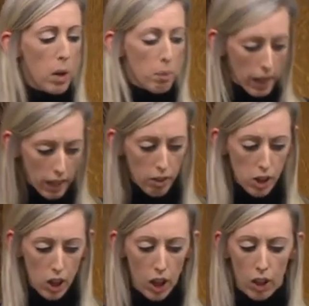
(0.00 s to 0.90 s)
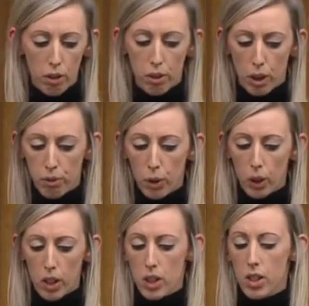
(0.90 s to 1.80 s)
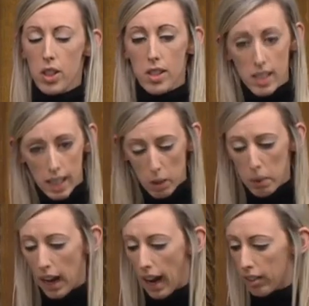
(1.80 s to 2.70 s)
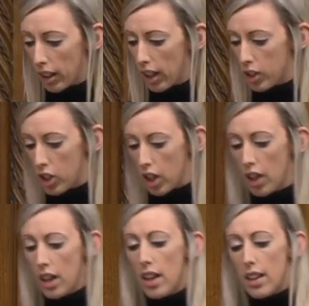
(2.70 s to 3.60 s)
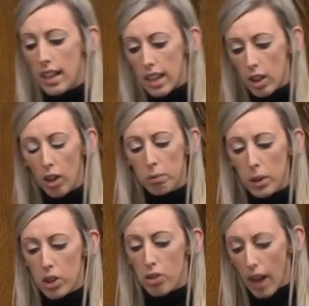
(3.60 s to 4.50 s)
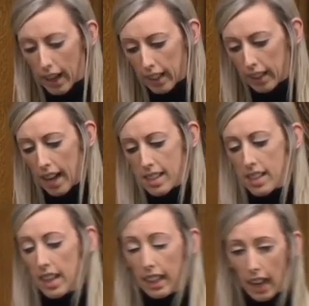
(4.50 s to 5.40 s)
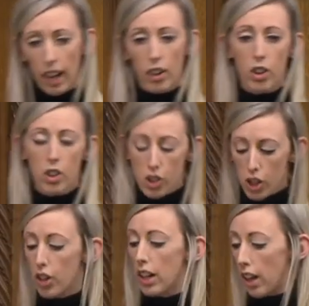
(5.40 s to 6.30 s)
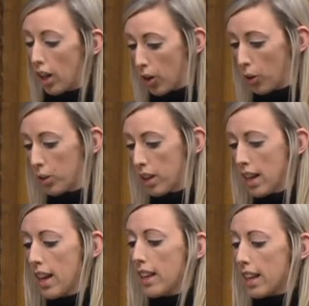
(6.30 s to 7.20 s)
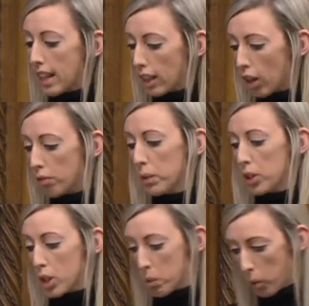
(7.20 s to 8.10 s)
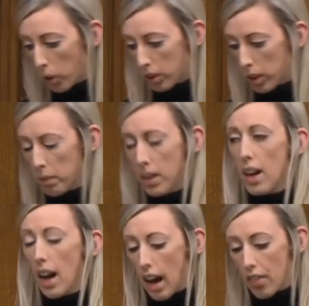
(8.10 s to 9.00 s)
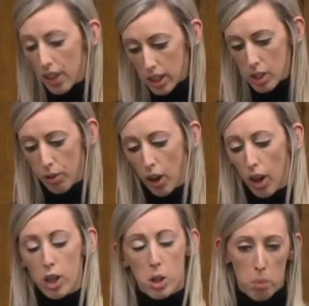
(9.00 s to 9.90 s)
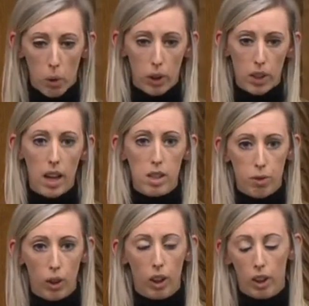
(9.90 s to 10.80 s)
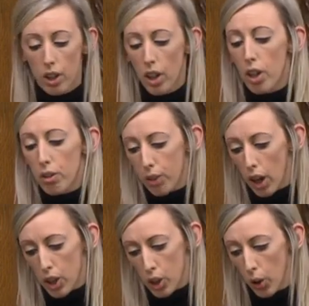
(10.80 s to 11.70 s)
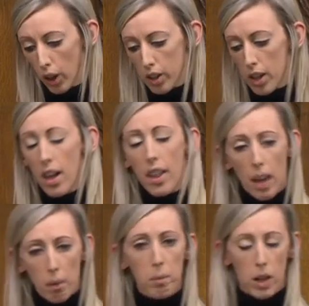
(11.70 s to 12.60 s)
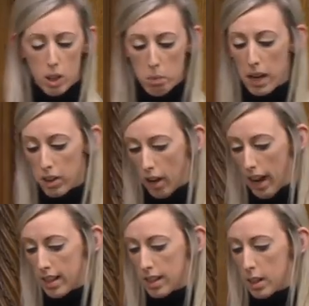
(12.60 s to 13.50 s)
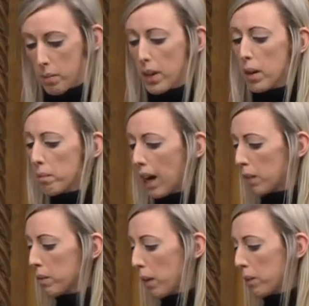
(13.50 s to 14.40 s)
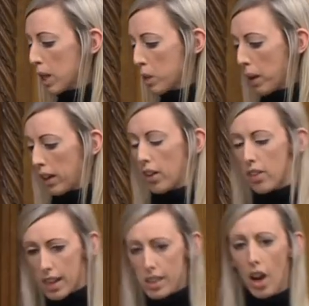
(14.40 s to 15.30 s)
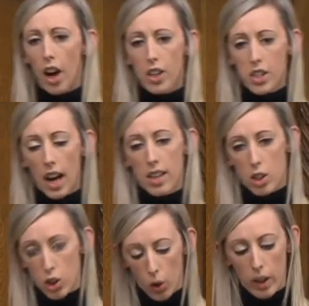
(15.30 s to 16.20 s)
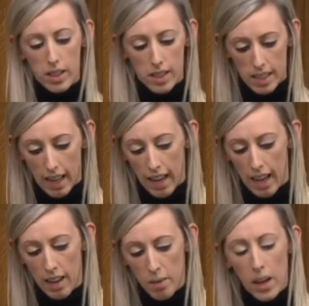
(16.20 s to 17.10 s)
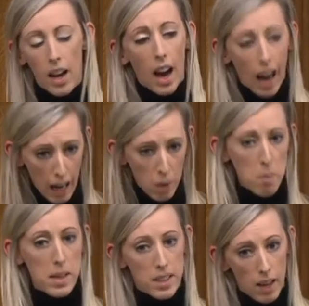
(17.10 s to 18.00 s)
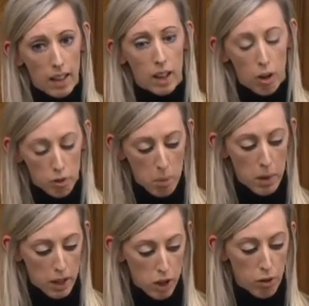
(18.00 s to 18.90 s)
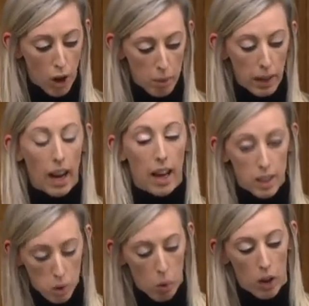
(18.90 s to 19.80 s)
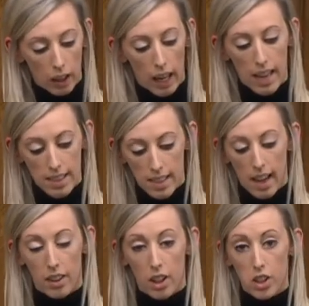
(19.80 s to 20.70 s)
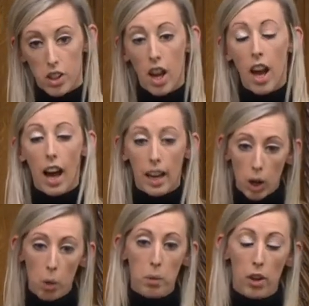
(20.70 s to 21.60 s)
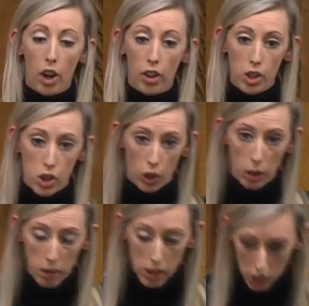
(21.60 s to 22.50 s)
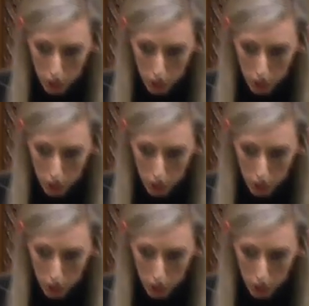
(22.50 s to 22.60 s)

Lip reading: But in return for a focus on sustainable agriculture, they need government to recognise that they cannot do it alone. They need government to support them, and thus far support has fallen far short. That must be addressed. Madam Deputy Speaker, this House has a choice today. I will be standing up for British farming and its world-class standards, and I hope that others join me too.